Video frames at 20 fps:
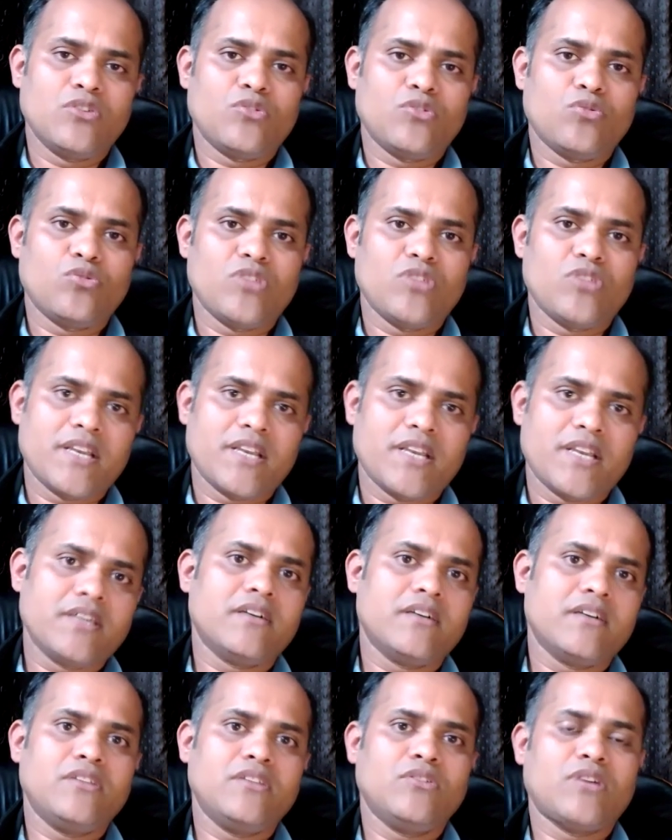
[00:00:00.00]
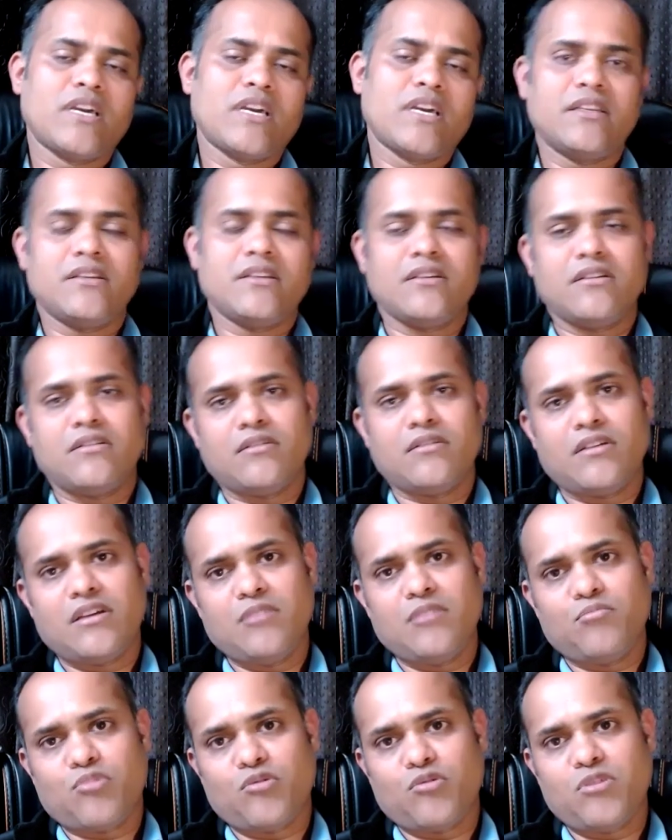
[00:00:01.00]
Through that, you can
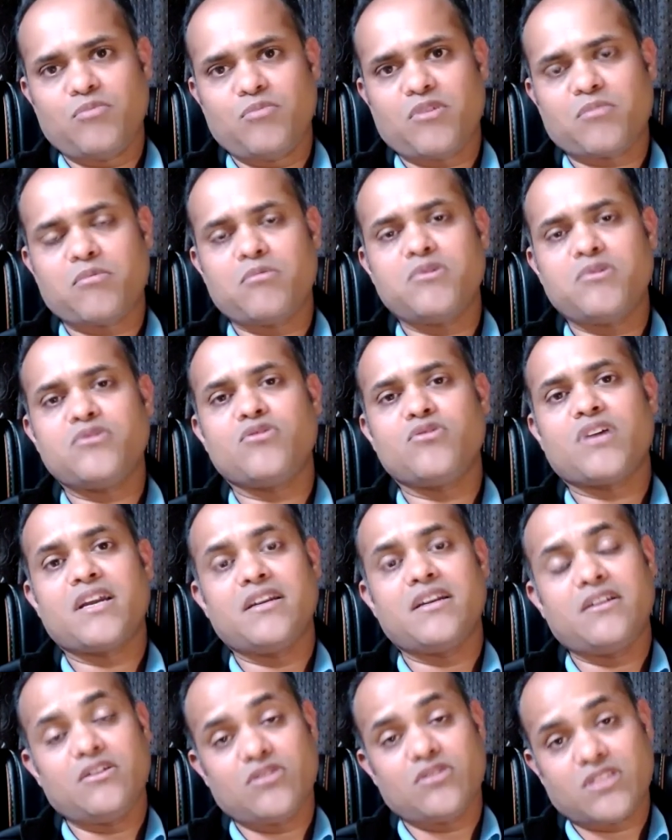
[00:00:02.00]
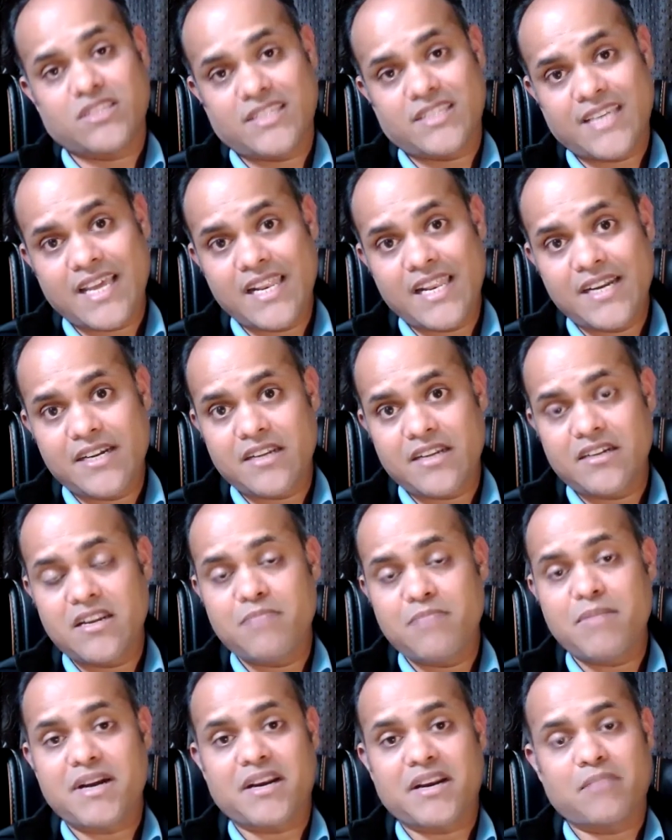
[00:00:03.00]
improve the performance, you can scale it in
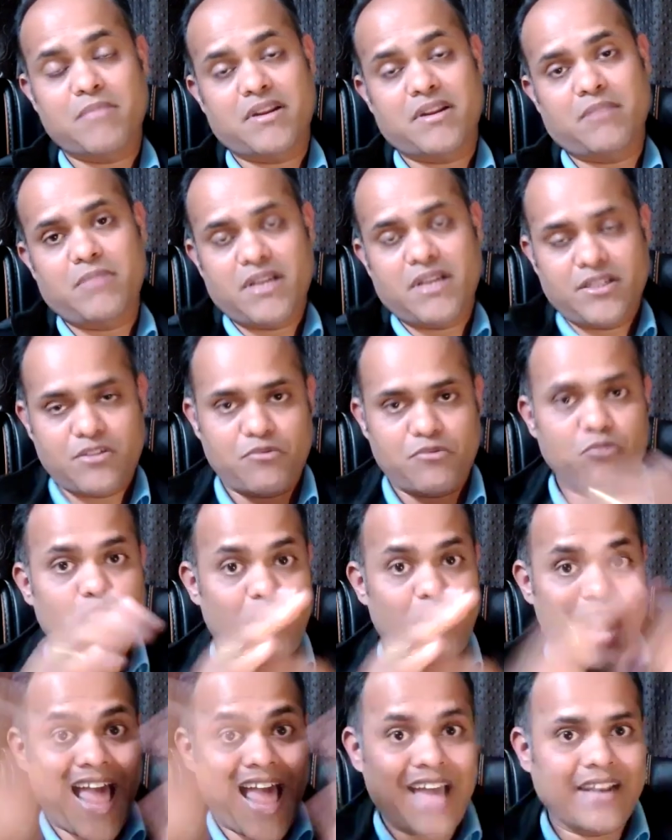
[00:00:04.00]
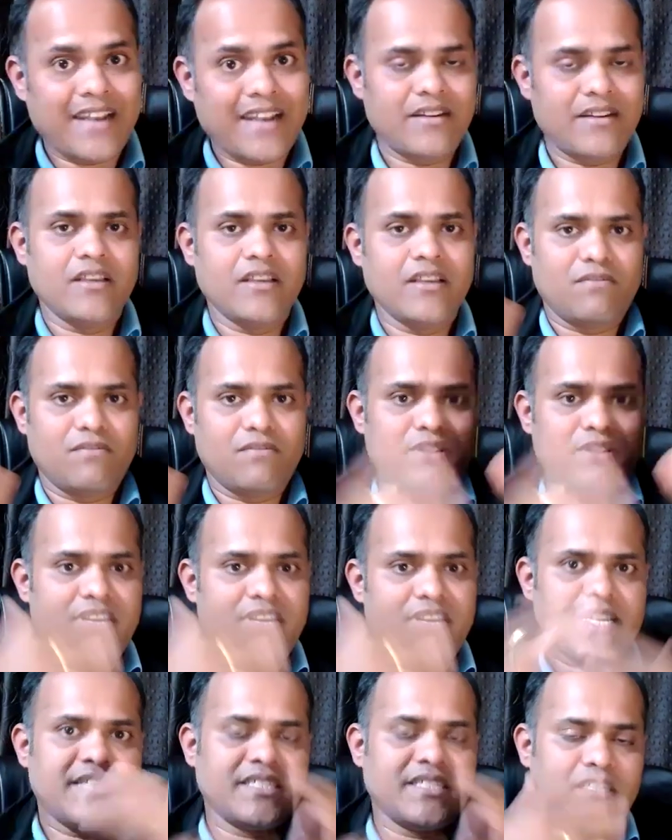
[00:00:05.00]
a better manner, because you have to plan when you're
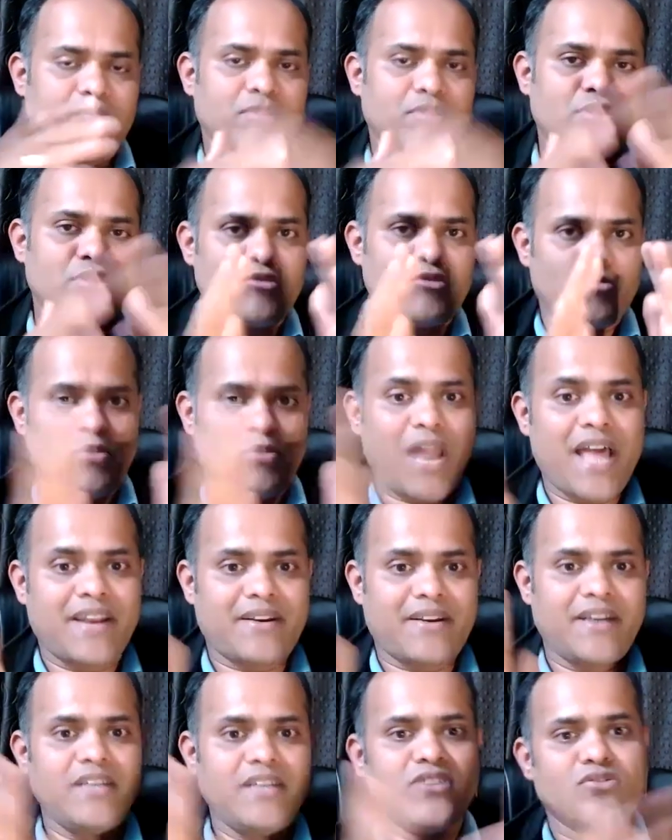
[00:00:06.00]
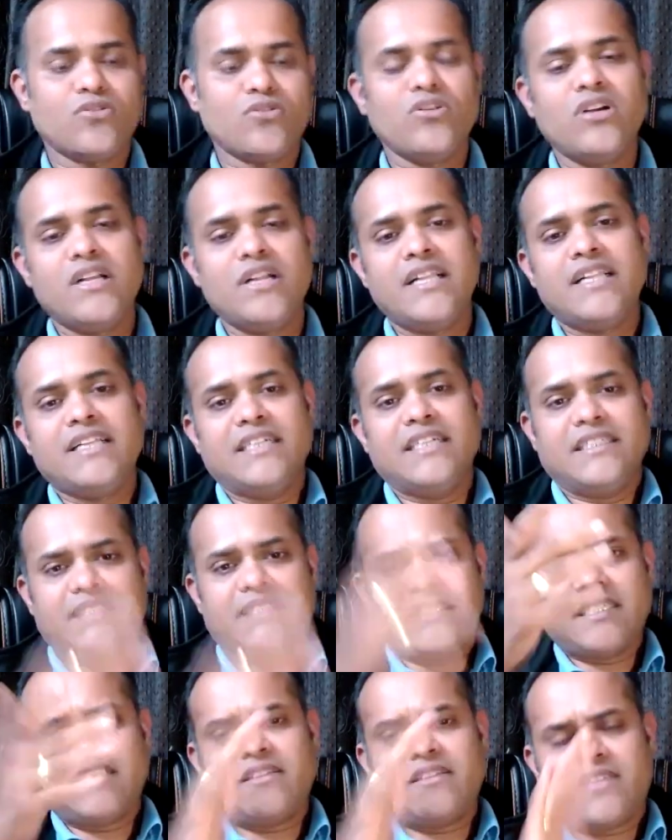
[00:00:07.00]
designing something, you have to plan, right? So
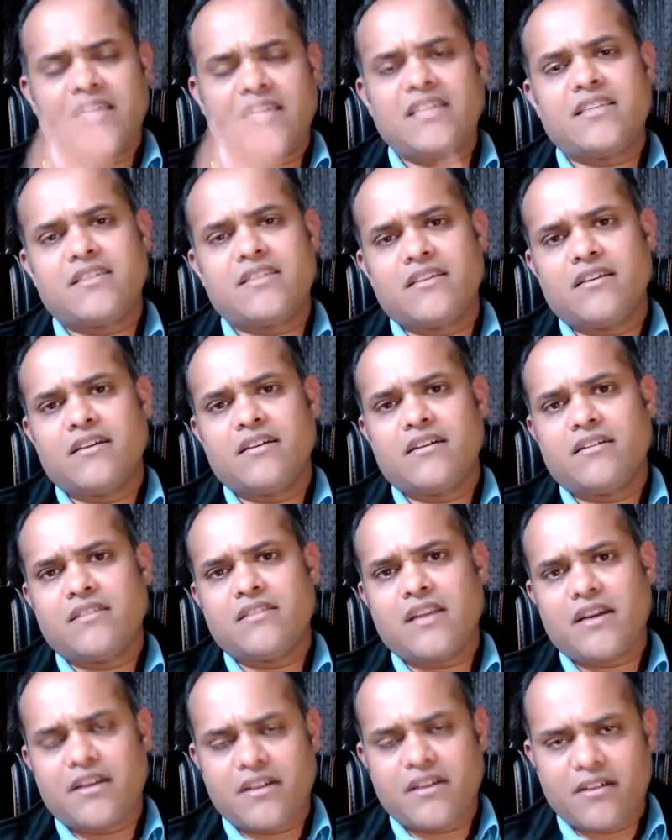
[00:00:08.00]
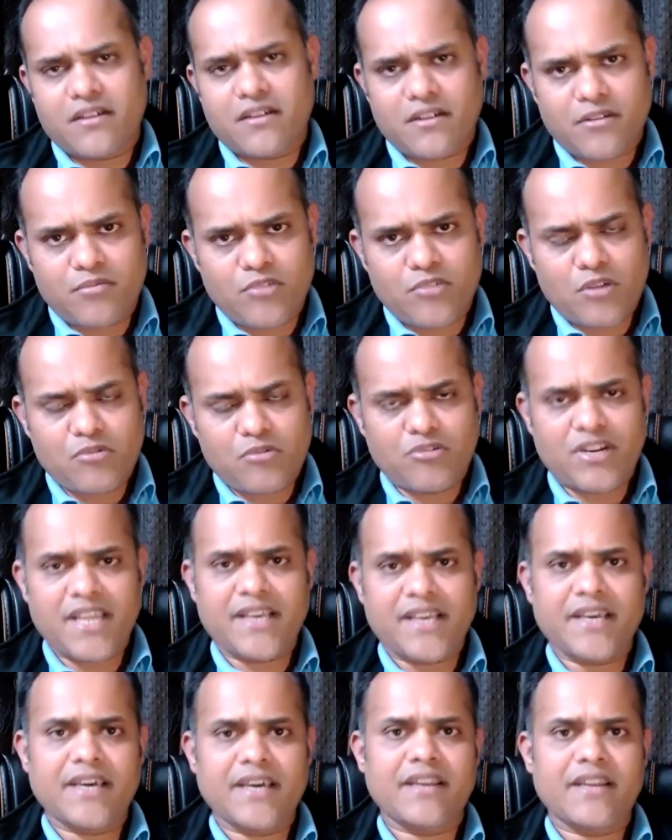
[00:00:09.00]
these are the things that you have to
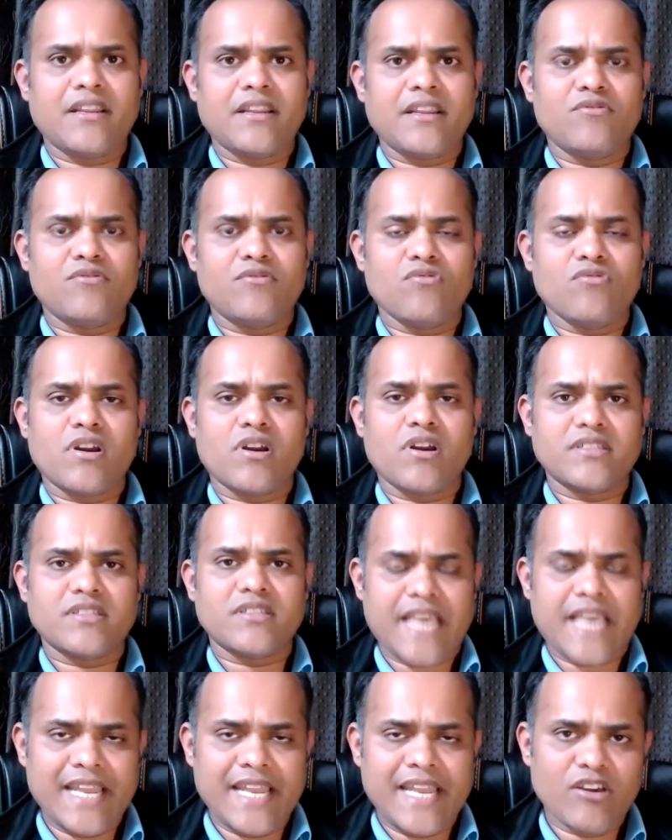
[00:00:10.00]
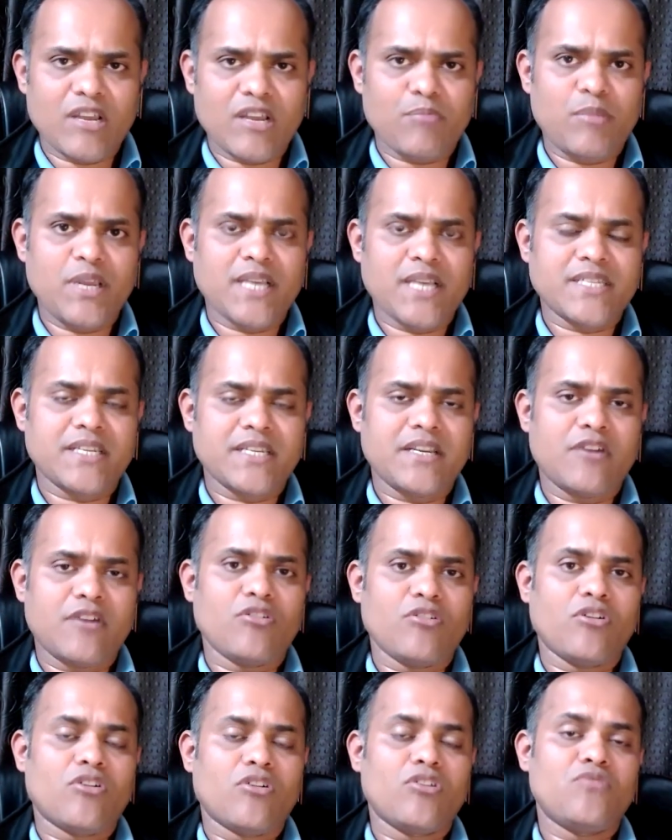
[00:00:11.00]
take care if you are scaling your application,
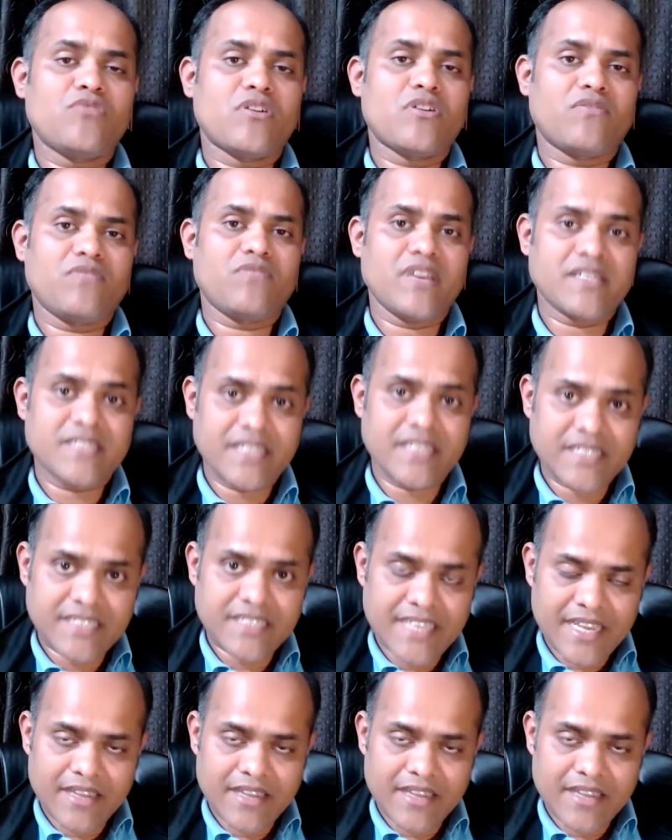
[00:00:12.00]
or if you're facing